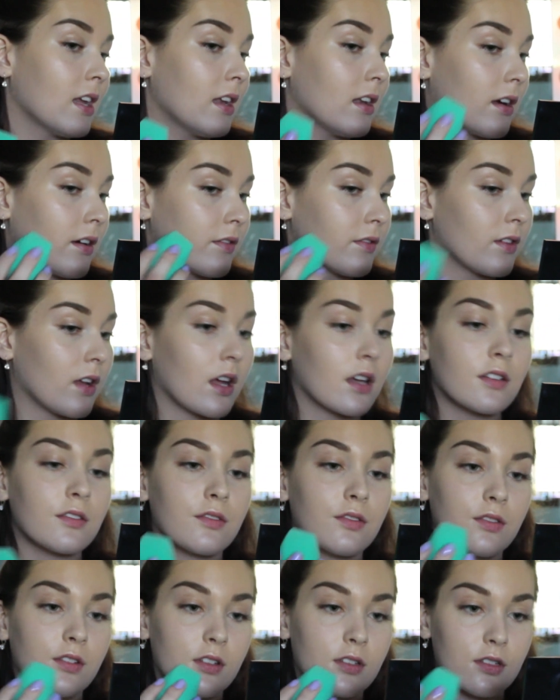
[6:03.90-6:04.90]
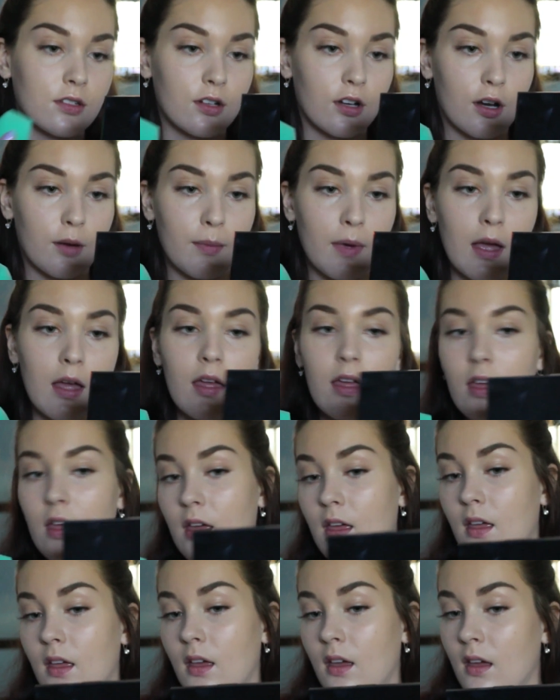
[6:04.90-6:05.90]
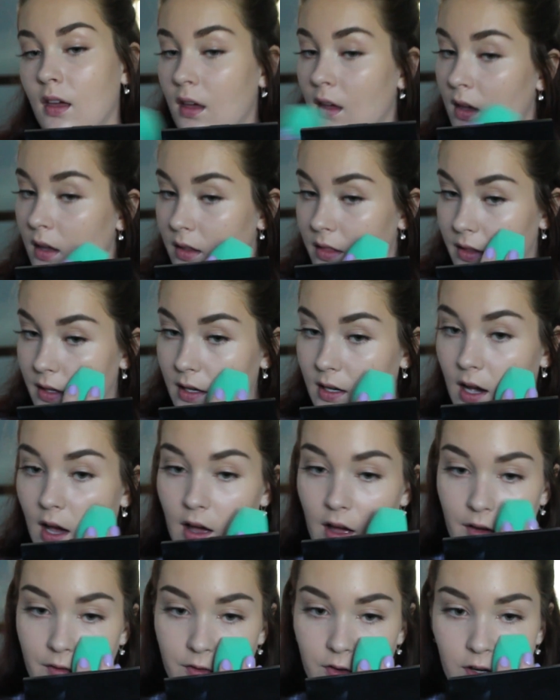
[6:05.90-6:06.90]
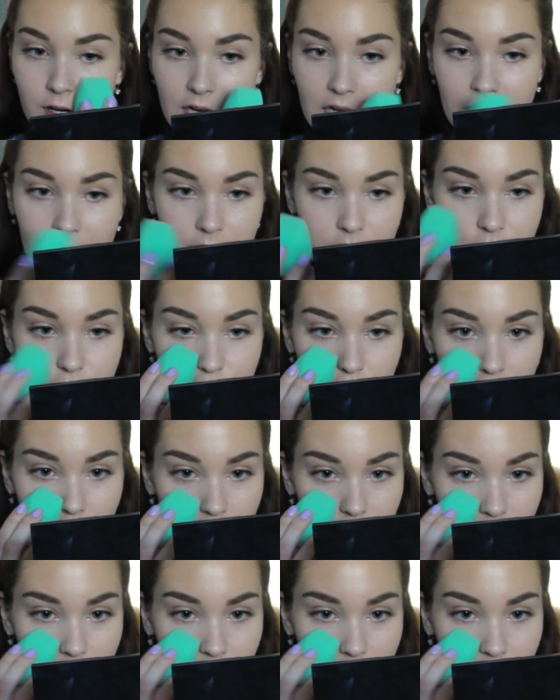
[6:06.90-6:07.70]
enough not to disturb the coverage.